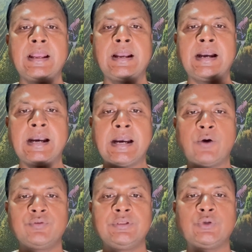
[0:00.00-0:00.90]

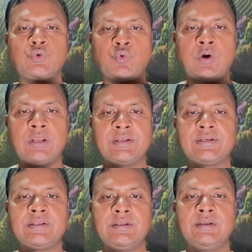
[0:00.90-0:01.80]
How the
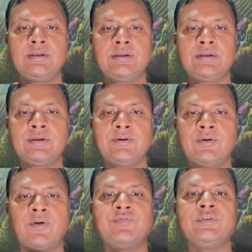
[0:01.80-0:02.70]
quality of